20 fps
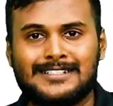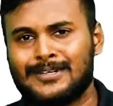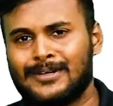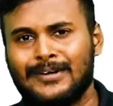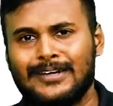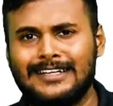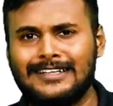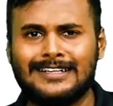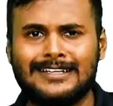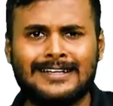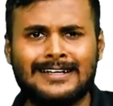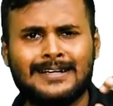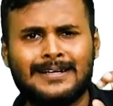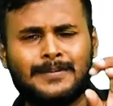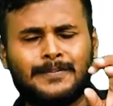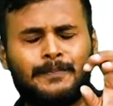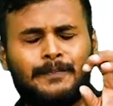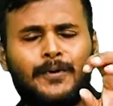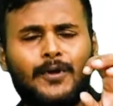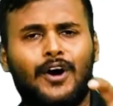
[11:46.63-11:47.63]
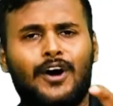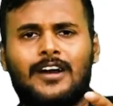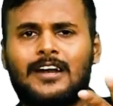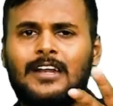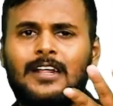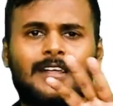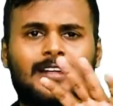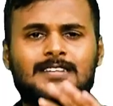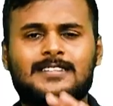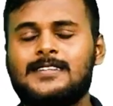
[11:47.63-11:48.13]
So, this is
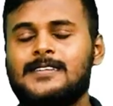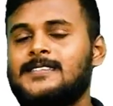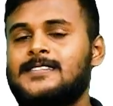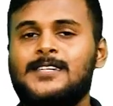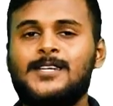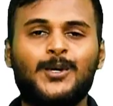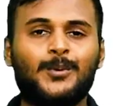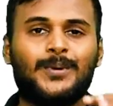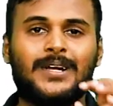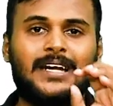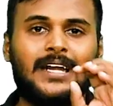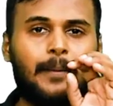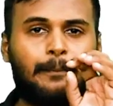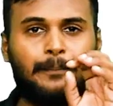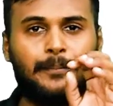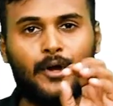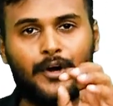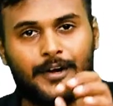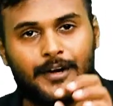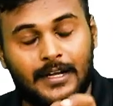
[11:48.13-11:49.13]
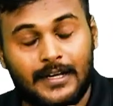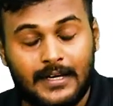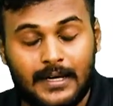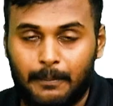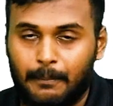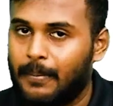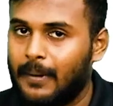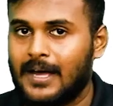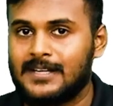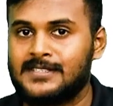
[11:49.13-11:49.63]
purely resistive, purely
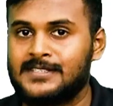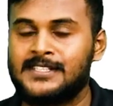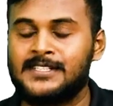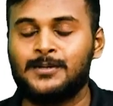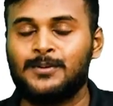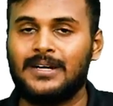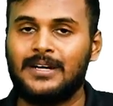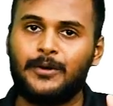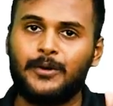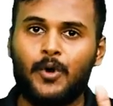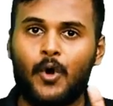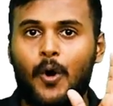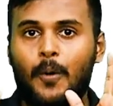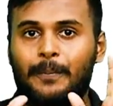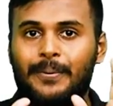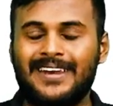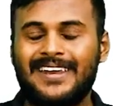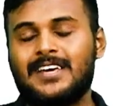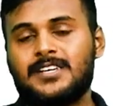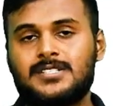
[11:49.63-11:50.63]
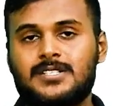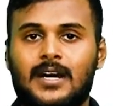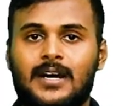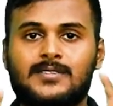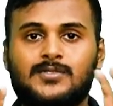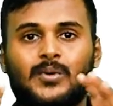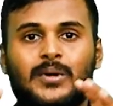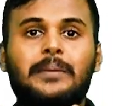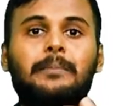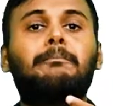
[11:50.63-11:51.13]
capacitive, a combination,
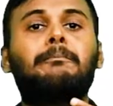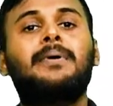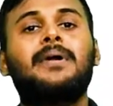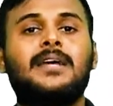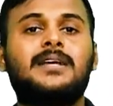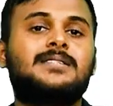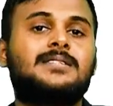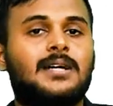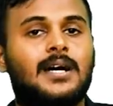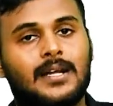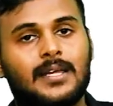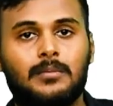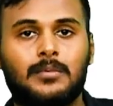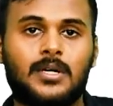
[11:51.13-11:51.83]
so impedance.